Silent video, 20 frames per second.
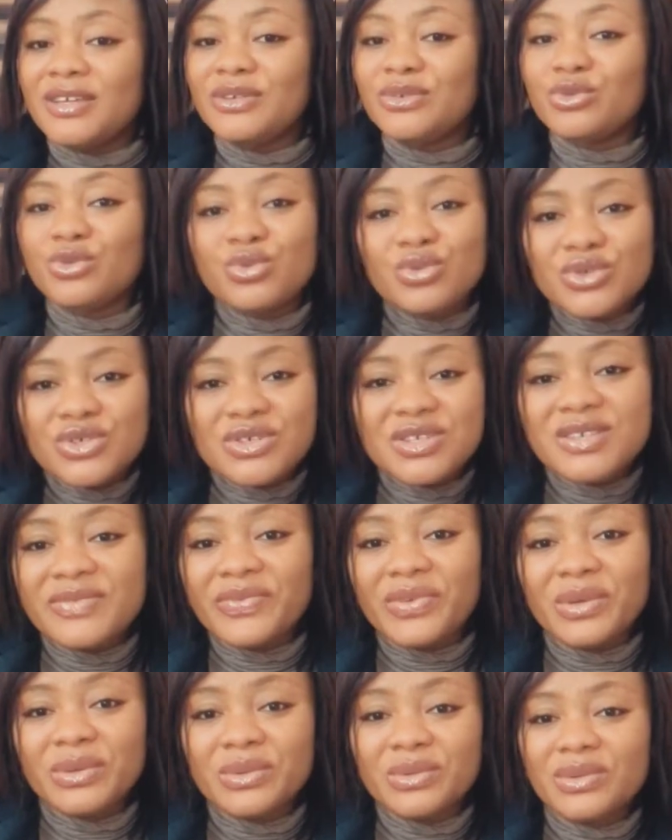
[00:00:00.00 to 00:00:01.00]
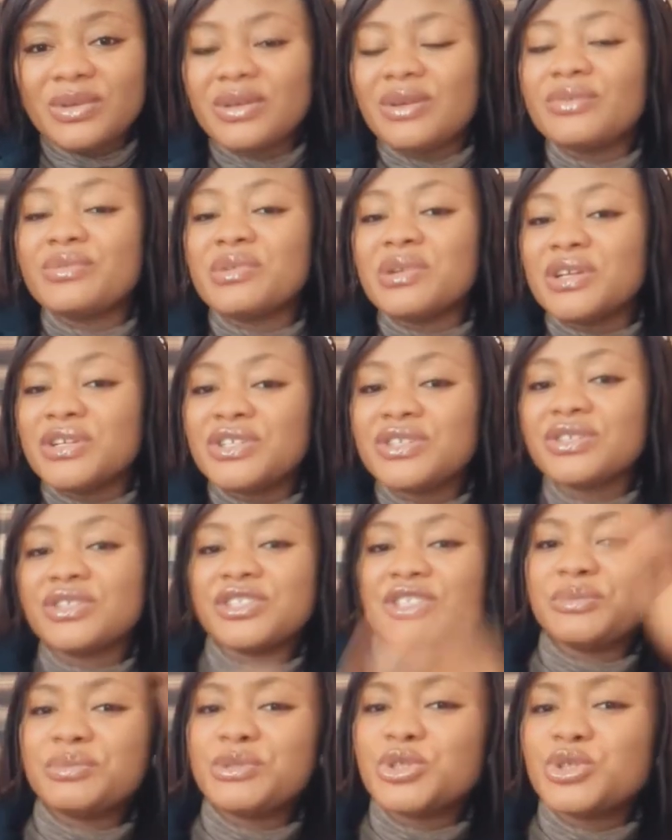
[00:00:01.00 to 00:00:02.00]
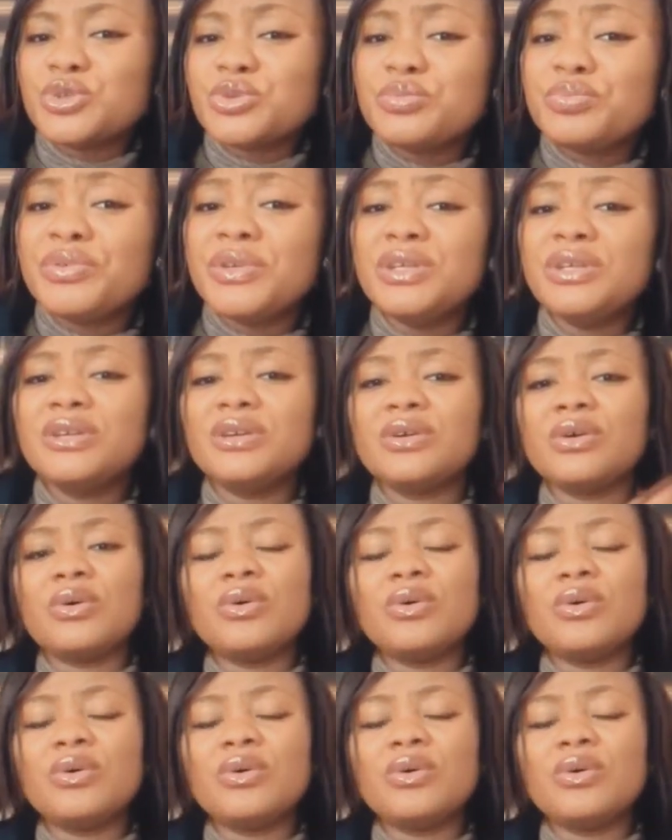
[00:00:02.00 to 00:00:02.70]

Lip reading: you just feel relationship should be